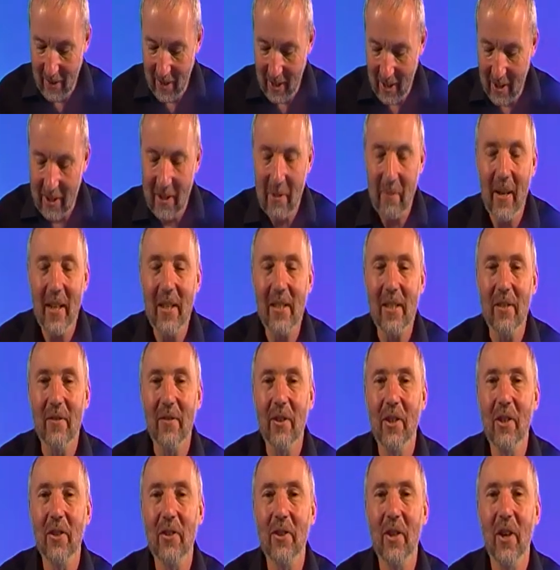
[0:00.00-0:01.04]
it's amazing,
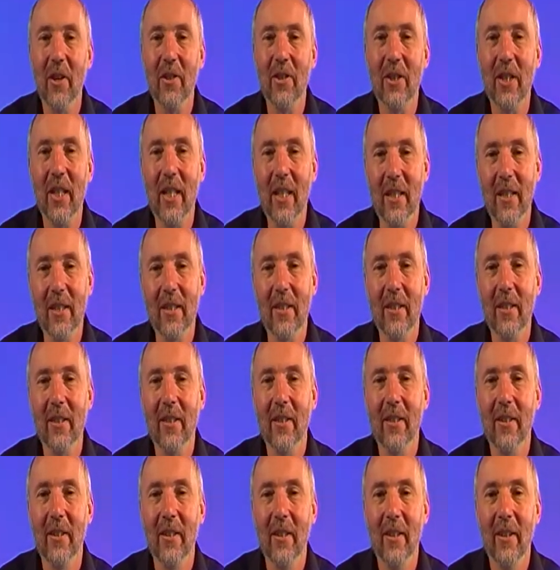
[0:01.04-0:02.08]
because God
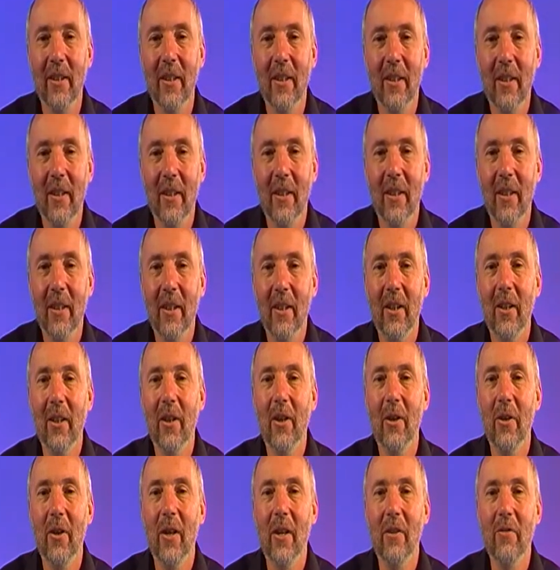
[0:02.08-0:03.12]
sees
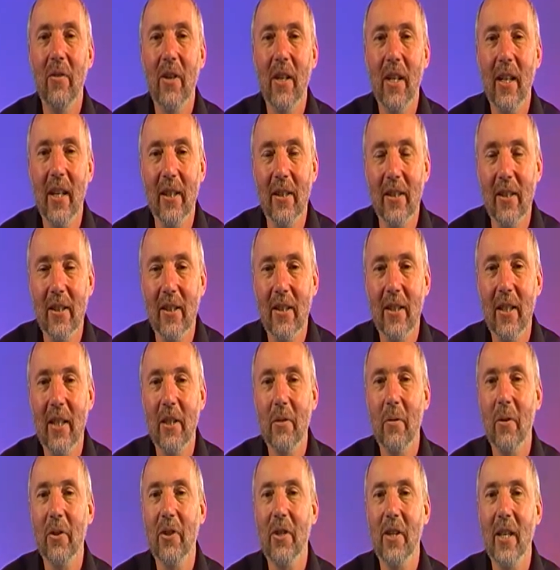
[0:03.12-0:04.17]
who he really is,
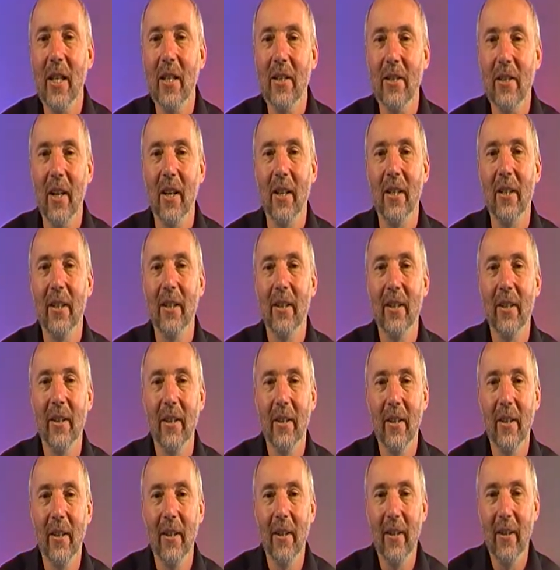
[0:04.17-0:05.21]
sees what's on the inside.
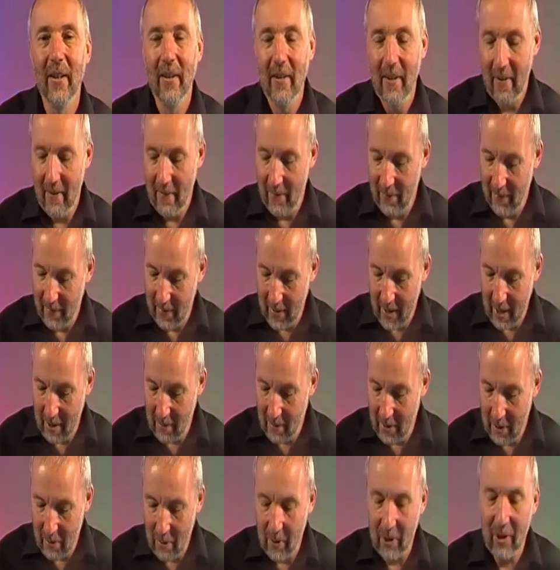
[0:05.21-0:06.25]
I
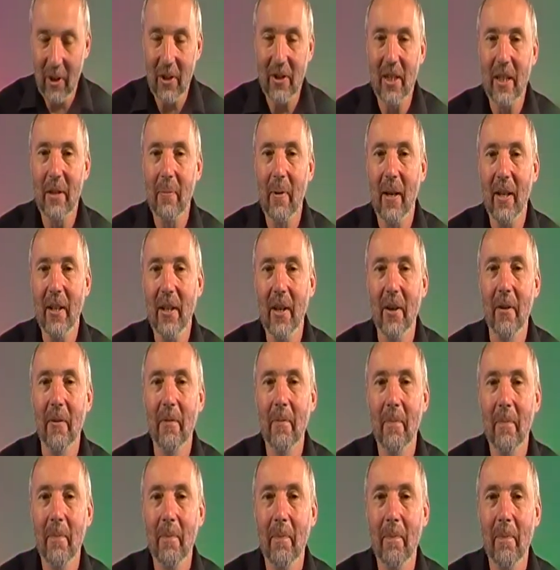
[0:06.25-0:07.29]
wonder what God says about you.
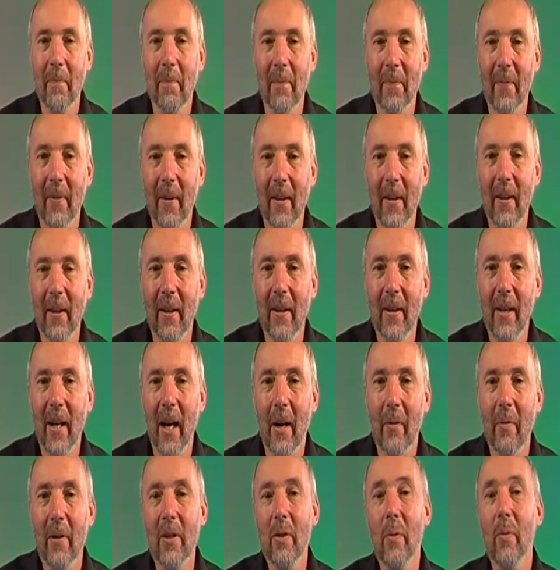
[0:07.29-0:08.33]

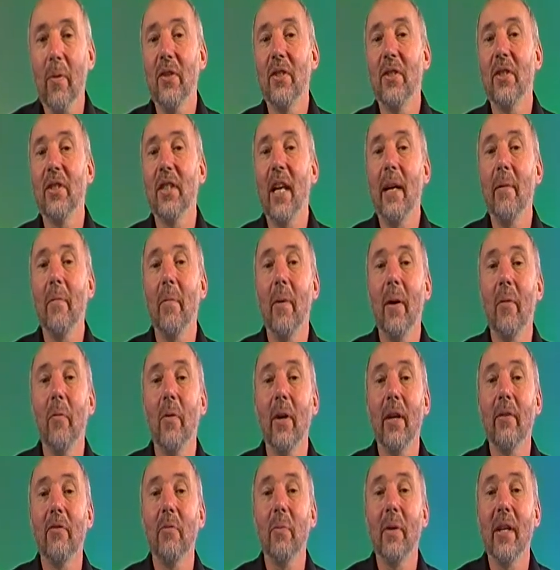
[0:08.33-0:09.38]
I wonder if it's the same about
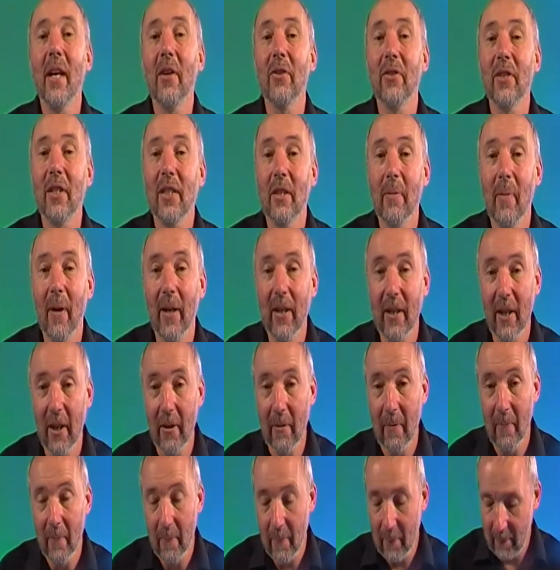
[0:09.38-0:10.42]
what everybody else says about
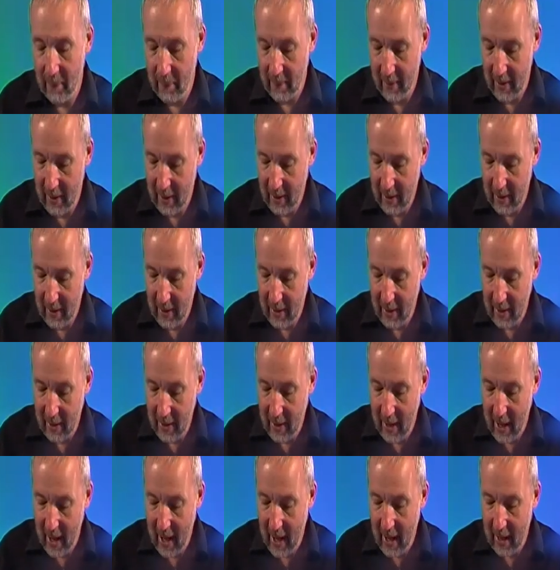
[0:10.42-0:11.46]
you.
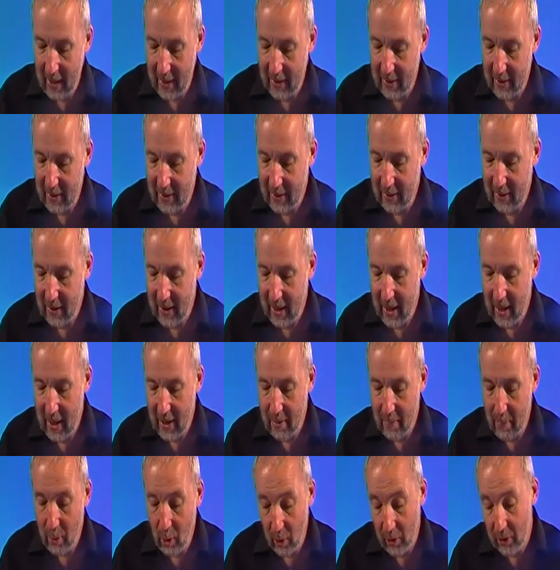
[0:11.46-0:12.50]
and
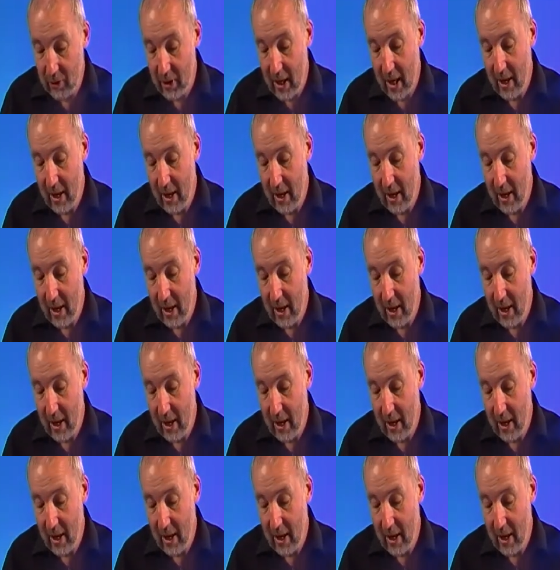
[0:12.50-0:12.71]
he pulls